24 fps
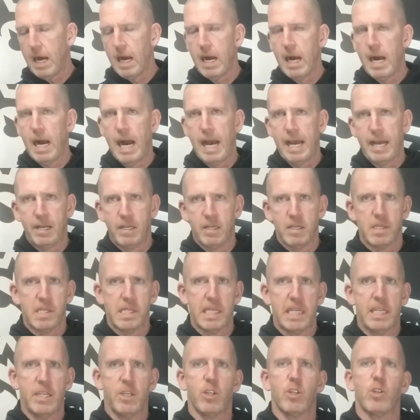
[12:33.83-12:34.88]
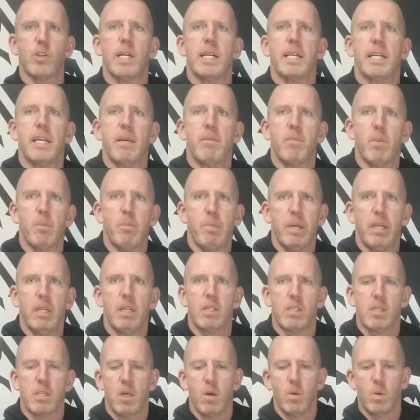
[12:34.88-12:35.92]
I understand you're trying to keep the bill as
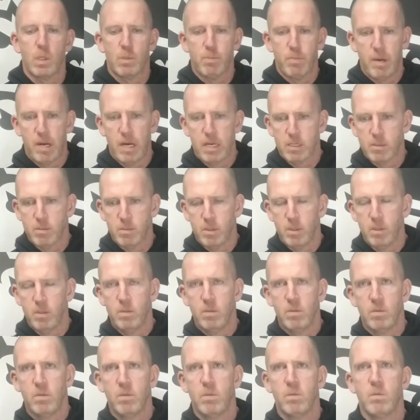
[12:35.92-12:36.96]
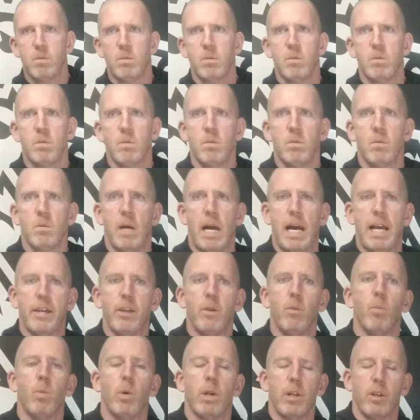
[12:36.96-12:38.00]
low as possible.
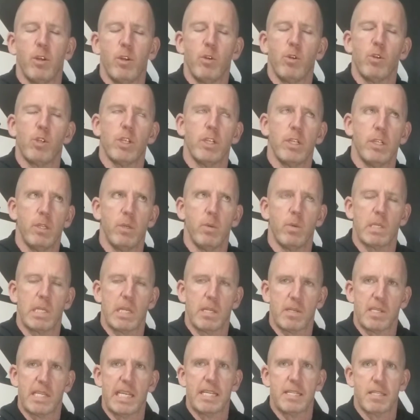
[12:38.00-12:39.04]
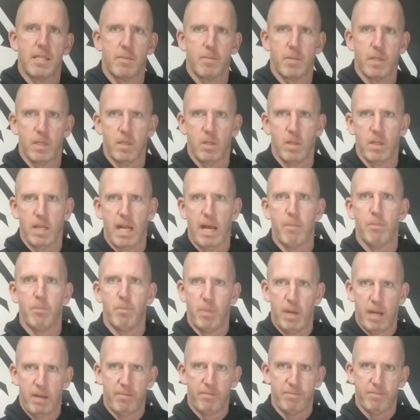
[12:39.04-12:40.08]
What I'll usually do is I'll say something along,
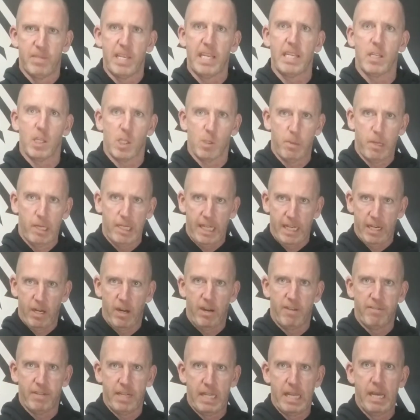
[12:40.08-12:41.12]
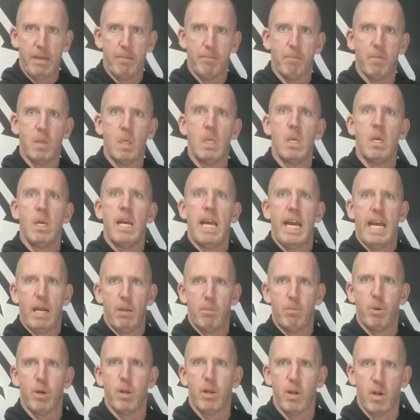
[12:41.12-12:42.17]
I'll take the spotlight off of them and I'll
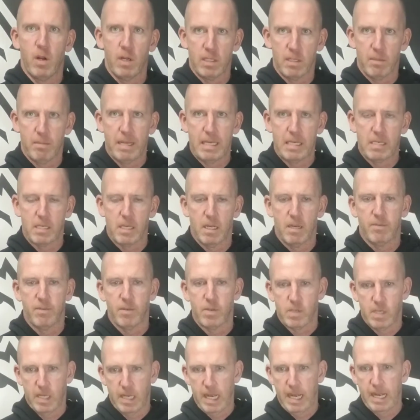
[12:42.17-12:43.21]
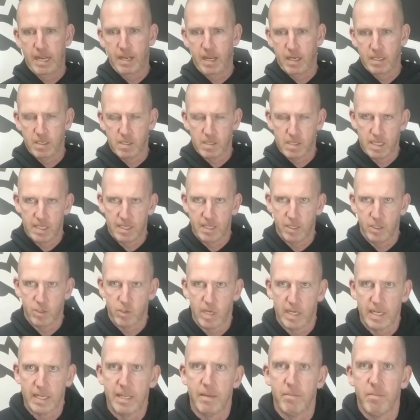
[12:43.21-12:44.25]
put it onto myself. I'll say, I understand that you're
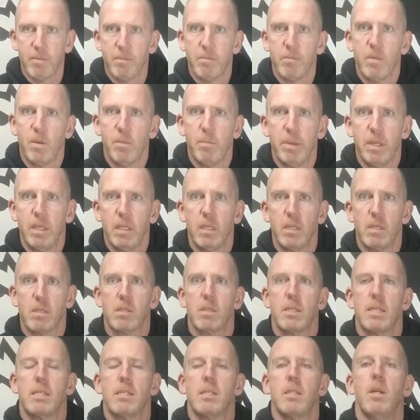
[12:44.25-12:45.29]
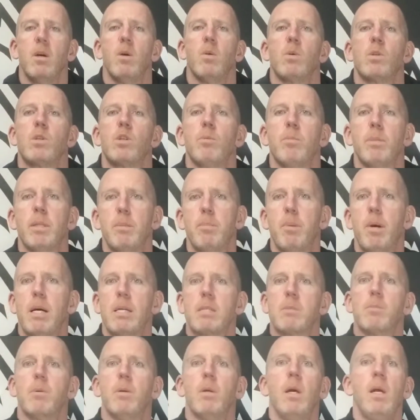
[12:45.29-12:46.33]
trying to keep the bill as low as humanly
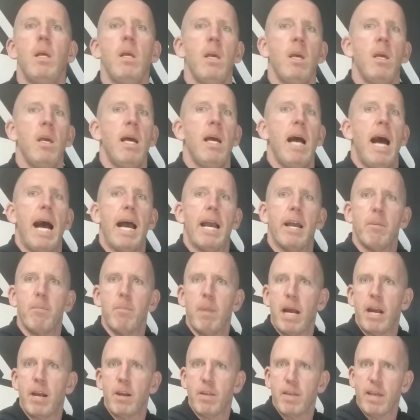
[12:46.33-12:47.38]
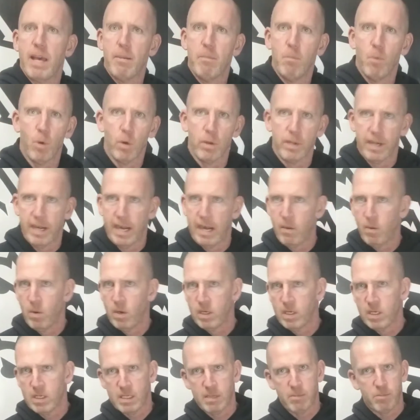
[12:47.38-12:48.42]
possible. I admire that more than anyone
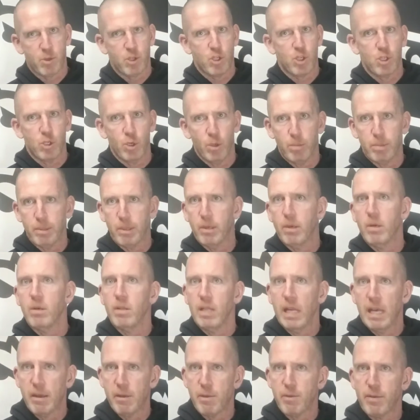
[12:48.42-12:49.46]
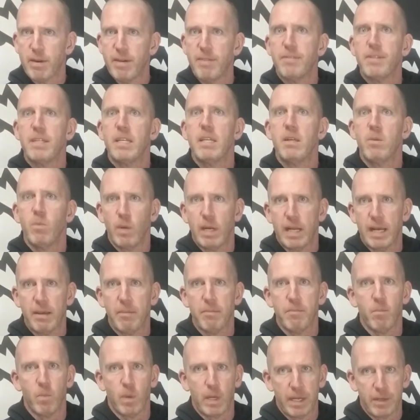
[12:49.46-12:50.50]
because I'm super like thrifty when I
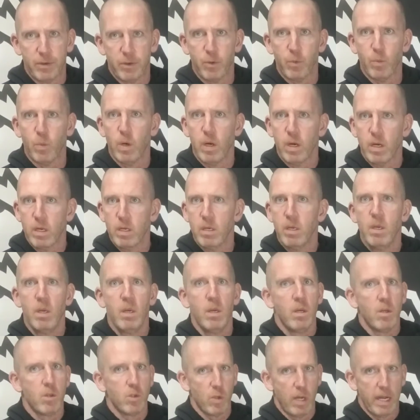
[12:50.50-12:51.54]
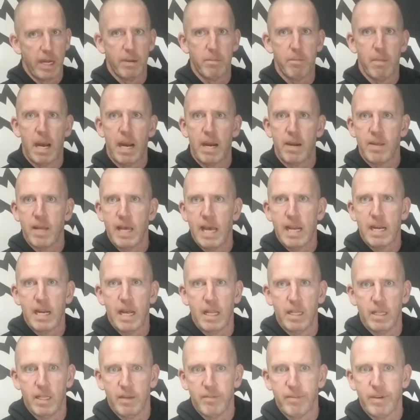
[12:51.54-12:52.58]
do work. So I admire that. I
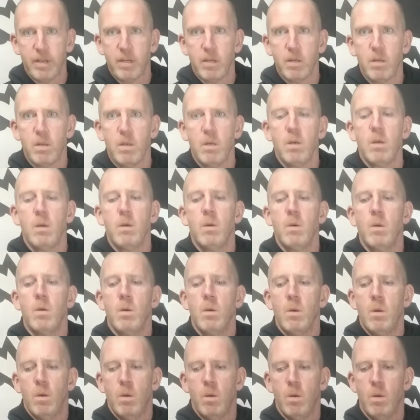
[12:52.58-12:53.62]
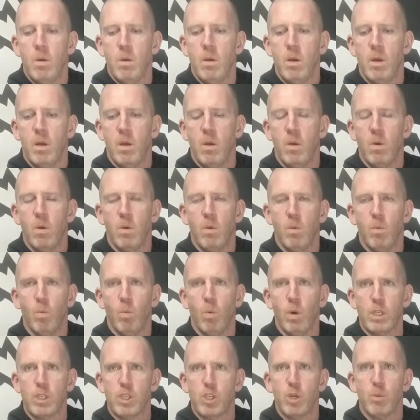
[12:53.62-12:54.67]
love it.
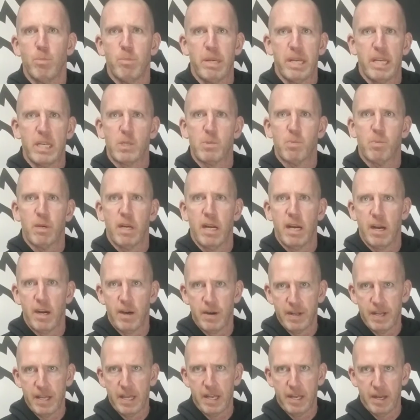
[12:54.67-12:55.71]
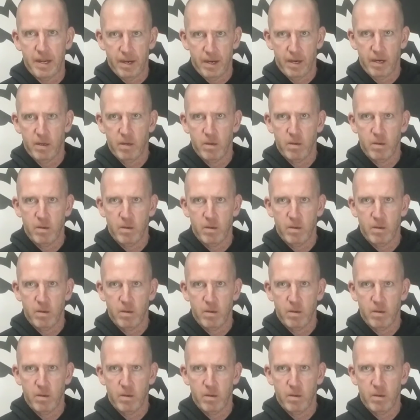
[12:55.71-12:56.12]
What's your biggest priority here?